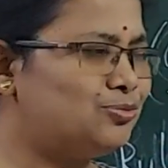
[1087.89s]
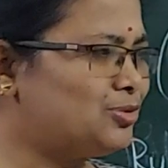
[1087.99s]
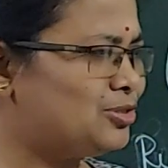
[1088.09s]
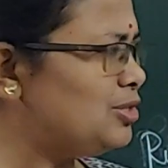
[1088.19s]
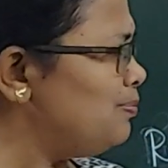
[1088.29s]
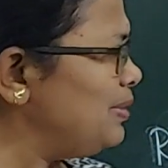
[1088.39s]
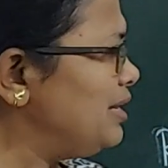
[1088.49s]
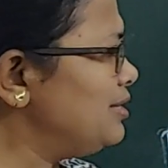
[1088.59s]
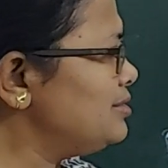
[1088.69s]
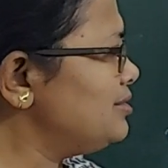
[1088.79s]

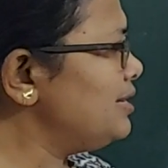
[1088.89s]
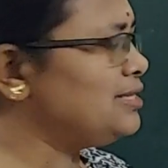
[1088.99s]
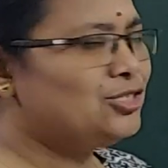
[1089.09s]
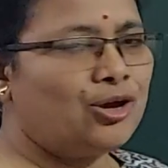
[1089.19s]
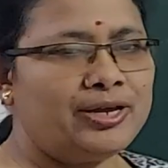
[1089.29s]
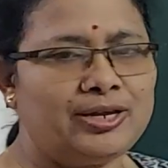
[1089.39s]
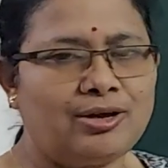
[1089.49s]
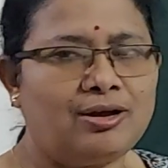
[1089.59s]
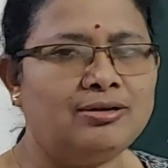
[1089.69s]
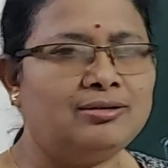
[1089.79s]
Simply just enjoy
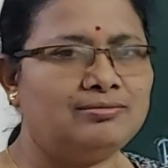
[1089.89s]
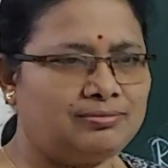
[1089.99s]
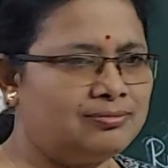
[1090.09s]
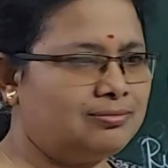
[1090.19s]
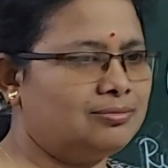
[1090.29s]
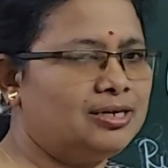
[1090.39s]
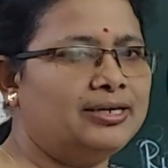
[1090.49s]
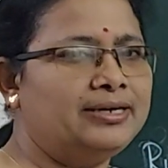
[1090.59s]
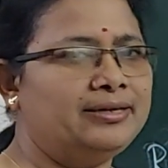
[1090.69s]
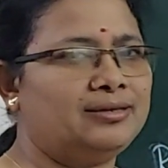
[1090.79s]
your
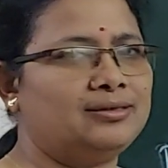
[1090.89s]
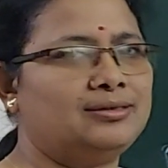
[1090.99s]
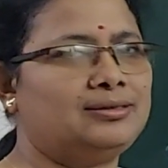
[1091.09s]
learning.